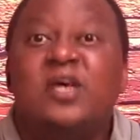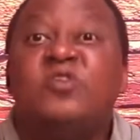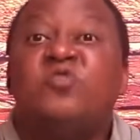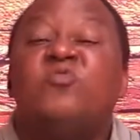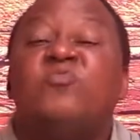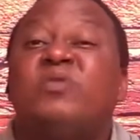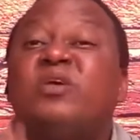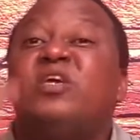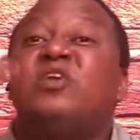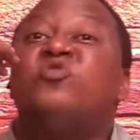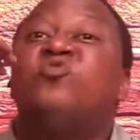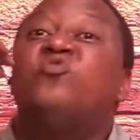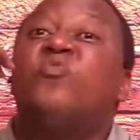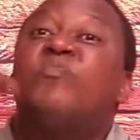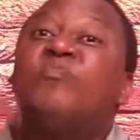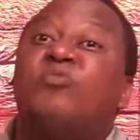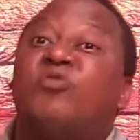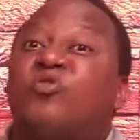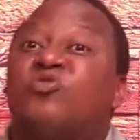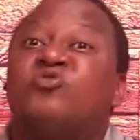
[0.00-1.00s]
you begin to
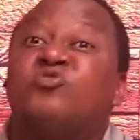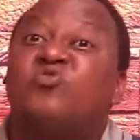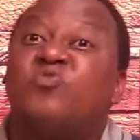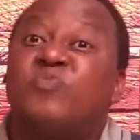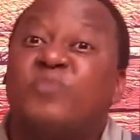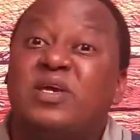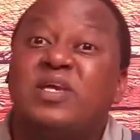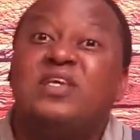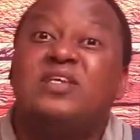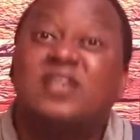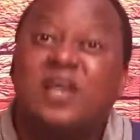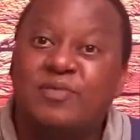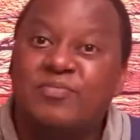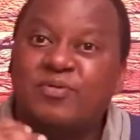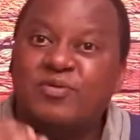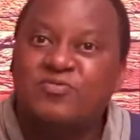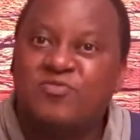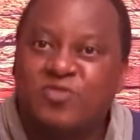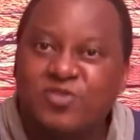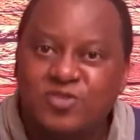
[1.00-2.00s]
plot to make it
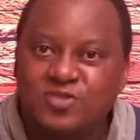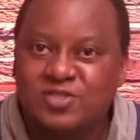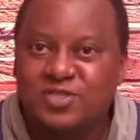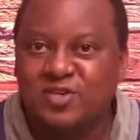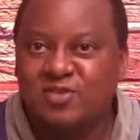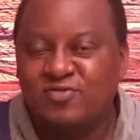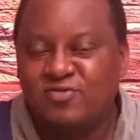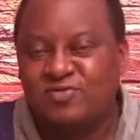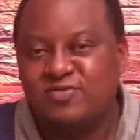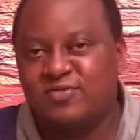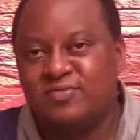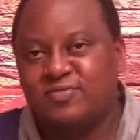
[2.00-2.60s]
happen for yourself.